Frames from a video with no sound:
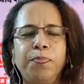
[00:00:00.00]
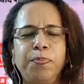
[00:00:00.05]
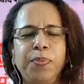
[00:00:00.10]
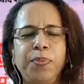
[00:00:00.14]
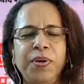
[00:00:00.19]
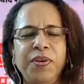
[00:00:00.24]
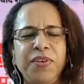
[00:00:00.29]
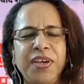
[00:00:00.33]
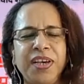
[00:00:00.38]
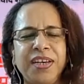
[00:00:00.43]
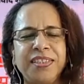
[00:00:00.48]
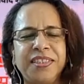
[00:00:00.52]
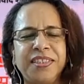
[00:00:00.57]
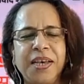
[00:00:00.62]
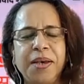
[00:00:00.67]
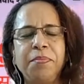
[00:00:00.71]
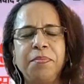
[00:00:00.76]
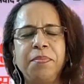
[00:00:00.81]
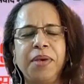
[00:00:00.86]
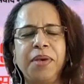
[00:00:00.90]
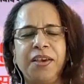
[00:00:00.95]

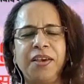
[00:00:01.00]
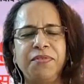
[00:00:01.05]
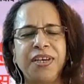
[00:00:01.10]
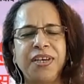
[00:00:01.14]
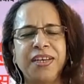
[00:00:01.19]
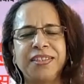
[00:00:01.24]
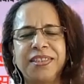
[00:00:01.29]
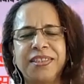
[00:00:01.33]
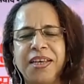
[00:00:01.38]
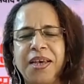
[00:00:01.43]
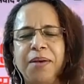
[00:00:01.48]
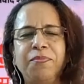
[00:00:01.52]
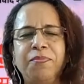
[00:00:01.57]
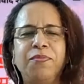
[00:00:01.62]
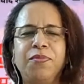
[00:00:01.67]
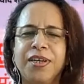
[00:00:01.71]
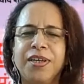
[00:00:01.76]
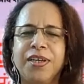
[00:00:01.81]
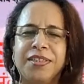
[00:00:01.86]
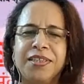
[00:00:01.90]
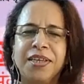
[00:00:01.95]
PVSM, AVSM,
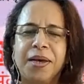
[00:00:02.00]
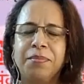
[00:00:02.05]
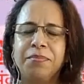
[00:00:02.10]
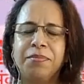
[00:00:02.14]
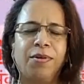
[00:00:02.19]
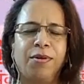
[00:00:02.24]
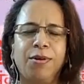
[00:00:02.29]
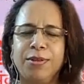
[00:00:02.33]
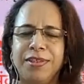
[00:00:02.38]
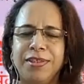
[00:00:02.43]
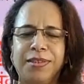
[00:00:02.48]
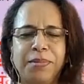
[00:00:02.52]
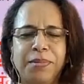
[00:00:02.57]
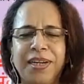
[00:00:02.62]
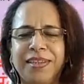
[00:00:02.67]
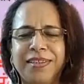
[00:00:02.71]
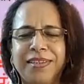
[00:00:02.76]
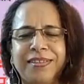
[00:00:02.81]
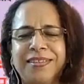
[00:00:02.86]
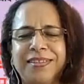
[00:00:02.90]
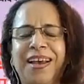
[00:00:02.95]
VSM, all these
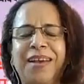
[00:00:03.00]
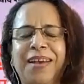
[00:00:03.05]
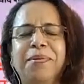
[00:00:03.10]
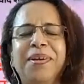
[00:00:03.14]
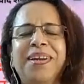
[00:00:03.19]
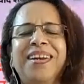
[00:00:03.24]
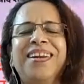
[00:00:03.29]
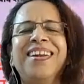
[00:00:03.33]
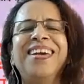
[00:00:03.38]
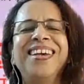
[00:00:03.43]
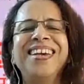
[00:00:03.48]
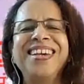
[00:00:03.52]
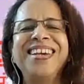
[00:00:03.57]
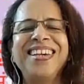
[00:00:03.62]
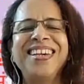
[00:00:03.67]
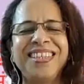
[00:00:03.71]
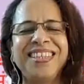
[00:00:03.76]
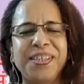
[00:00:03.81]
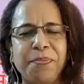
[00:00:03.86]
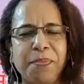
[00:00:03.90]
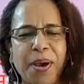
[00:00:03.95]
medals. I mean,
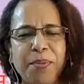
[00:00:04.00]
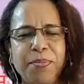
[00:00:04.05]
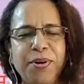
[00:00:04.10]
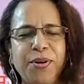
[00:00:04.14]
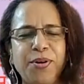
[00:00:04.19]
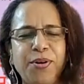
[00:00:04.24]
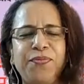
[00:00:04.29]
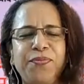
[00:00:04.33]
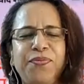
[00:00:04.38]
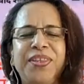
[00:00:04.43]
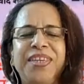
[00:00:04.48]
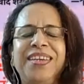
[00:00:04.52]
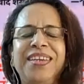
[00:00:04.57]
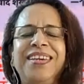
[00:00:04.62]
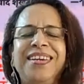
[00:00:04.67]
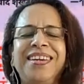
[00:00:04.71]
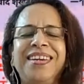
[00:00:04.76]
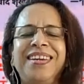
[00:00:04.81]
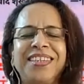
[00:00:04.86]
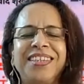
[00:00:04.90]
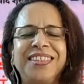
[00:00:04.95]
he's a member of
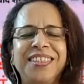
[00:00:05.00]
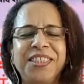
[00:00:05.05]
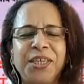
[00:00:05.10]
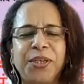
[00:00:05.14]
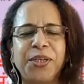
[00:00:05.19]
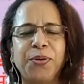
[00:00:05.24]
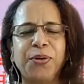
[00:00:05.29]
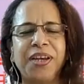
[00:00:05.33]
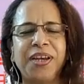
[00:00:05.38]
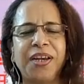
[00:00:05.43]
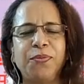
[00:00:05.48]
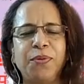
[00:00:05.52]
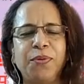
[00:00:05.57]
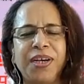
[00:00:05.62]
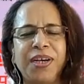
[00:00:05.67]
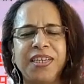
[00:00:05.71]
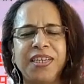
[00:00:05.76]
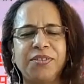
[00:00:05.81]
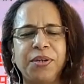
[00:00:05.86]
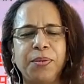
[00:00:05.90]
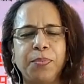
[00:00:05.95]
the National Security
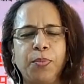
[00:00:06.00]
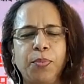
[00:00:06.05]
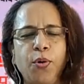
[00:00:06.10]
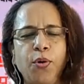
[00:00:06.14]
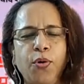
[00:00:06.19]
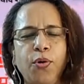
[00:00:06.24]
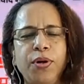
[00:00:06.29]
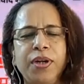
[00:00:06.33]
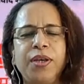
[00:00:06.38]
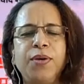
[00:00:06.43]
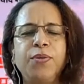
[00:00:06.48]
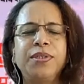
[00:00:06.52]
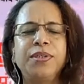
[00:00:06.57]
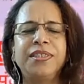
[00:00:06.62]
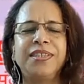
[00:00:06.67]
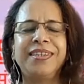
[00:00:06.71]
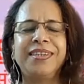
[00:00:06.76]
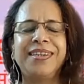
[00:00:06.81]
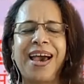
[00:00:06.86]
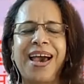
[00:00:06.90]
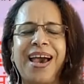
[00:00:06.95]
Advisory Board. He was
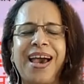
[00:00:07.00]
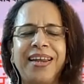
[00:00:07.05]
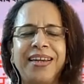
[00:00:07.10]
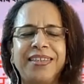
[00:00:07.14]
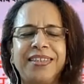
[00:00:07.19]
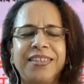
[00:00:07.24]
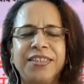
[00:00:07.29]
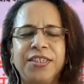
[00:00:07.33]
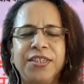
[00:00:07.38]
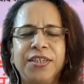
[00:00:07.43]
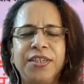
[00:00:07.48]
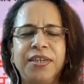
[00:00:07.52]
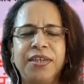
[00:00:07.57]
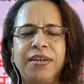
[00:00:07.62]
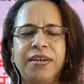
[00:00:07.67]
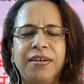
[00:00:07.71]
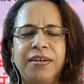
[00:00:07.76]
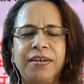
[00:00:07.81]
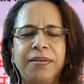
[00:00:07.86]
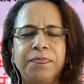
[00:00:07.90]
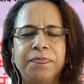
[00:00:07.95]
the director
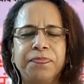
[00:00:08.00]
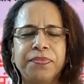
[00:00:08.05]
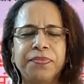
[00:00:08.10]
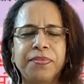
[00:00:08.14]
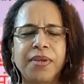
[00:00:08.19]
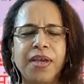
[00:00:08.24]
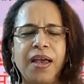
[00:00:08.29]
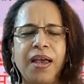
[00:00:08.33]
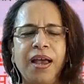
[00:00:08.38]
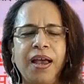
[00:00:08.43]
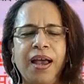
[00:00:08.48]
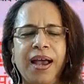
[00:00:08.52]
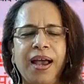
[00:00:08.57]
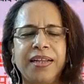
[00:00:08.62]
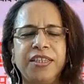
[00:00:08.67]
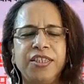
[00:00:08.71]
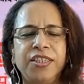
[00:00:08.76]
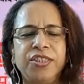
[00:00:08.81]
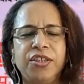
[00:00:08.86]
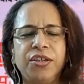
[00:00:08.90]
at the